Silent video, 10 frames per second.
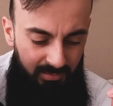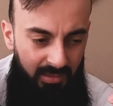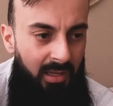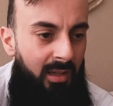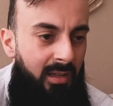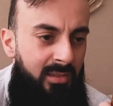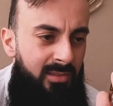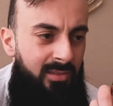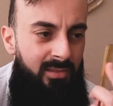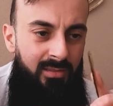Yeah,
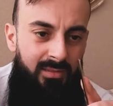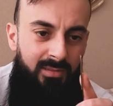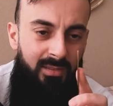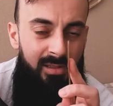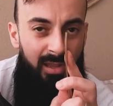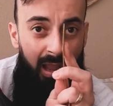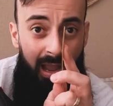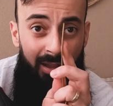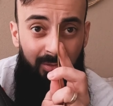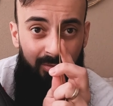that's
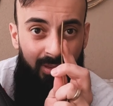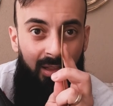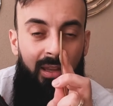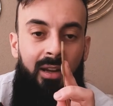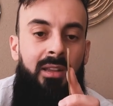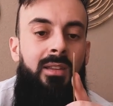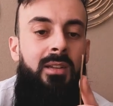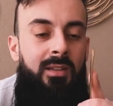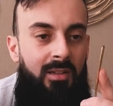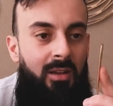half of the length
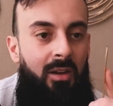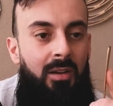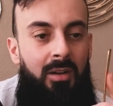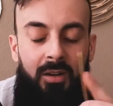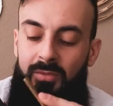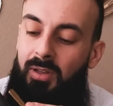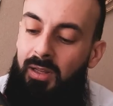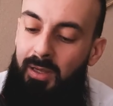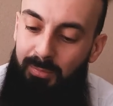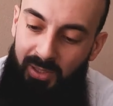of the
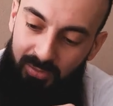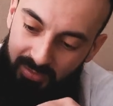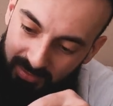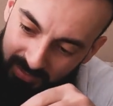clamp mount.